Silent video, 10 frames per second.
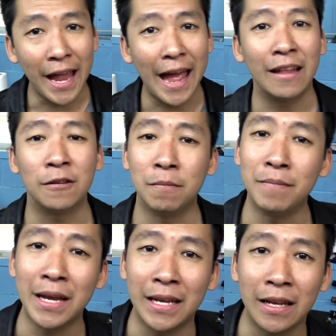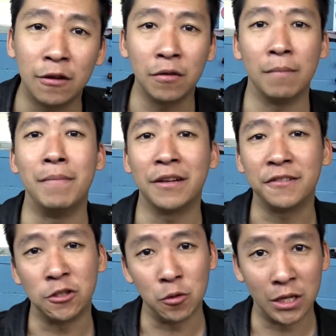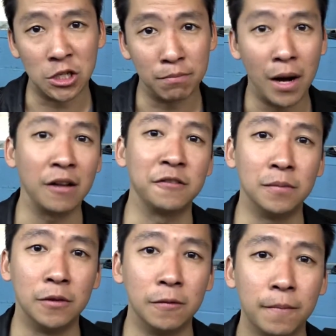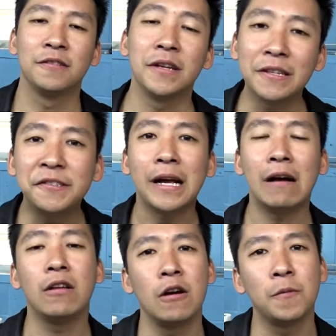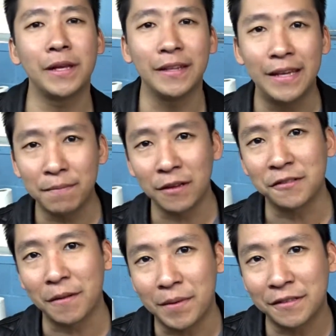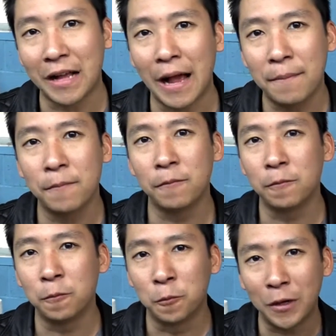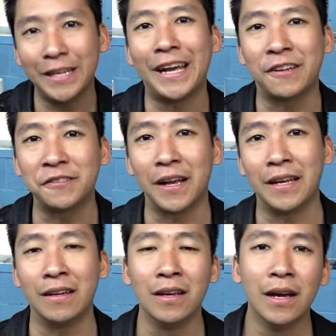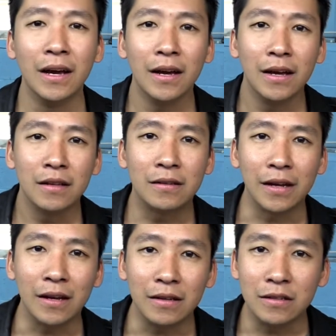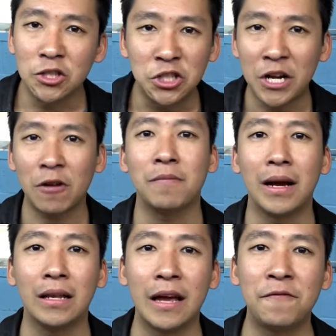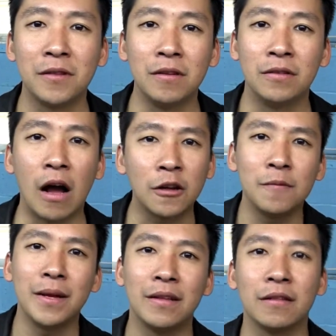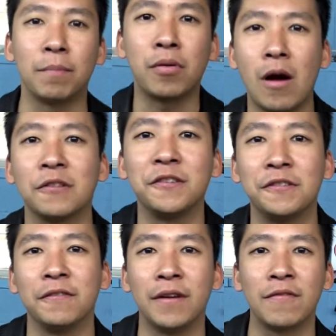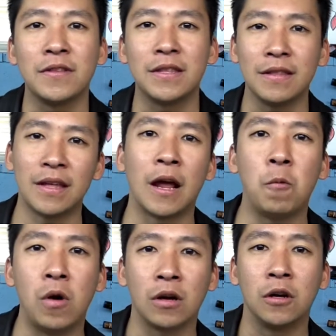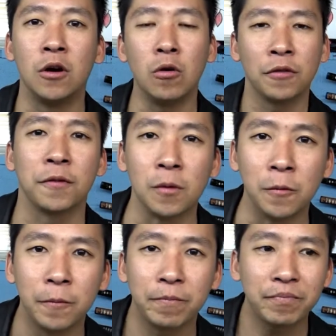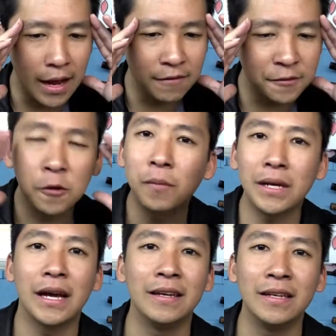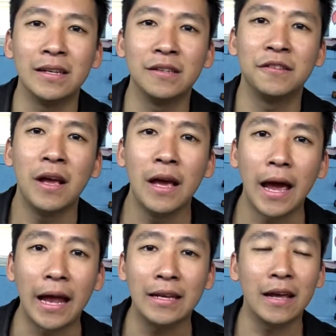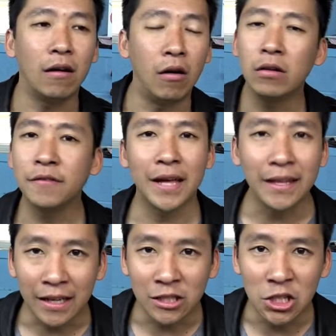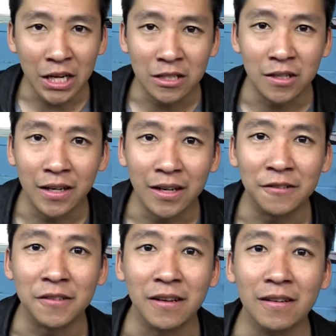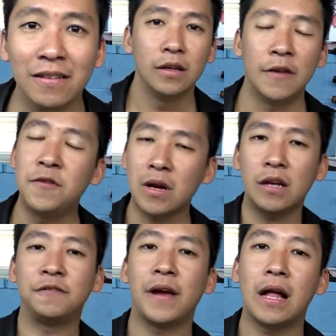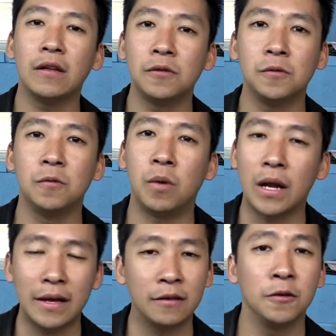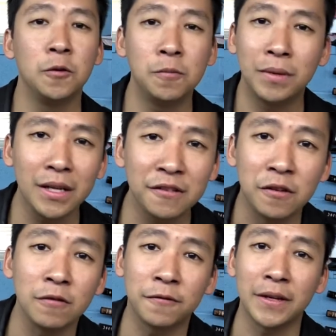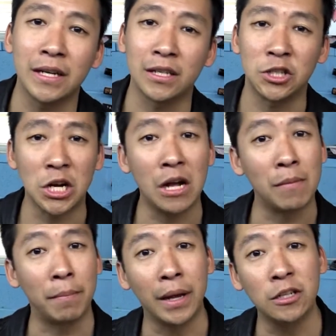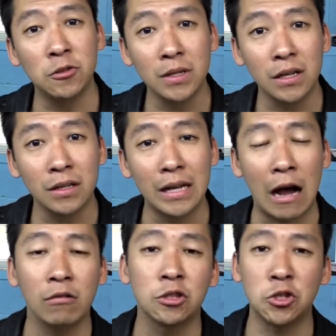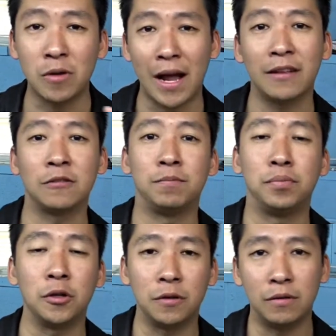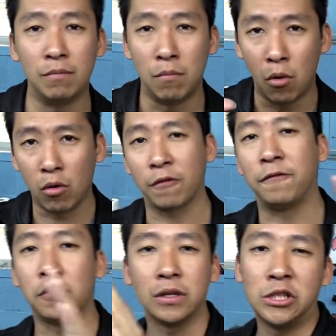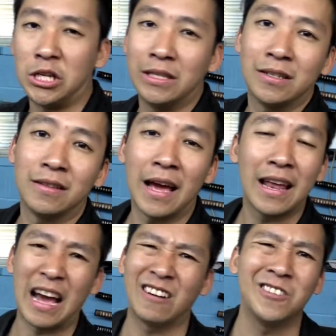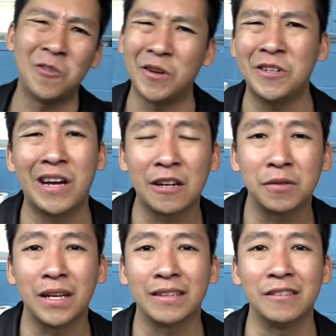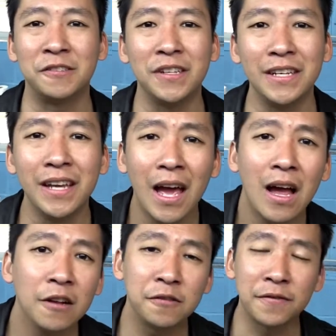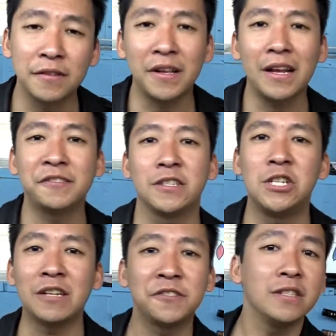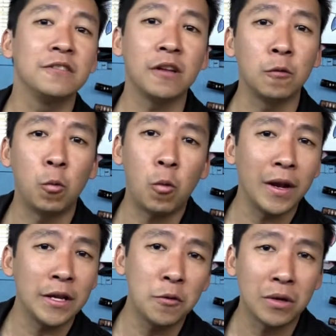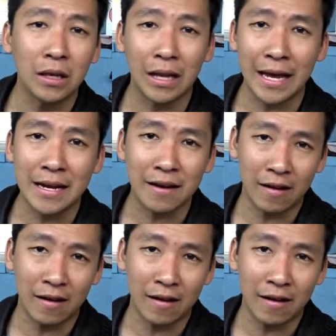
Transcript: can to make it into the best situation possible. So let's see how long we can keep this up because I'm really excited to share my life with you, documenting the process of everything that I want to go through. I have so many ideas, and yet all of that can change in an instant. If you guys value what I do, please don't forget to check out my Patreon. I'll try to put more footage into that. I don't know what you guys would like to see, so if there's any suggestions on what you would like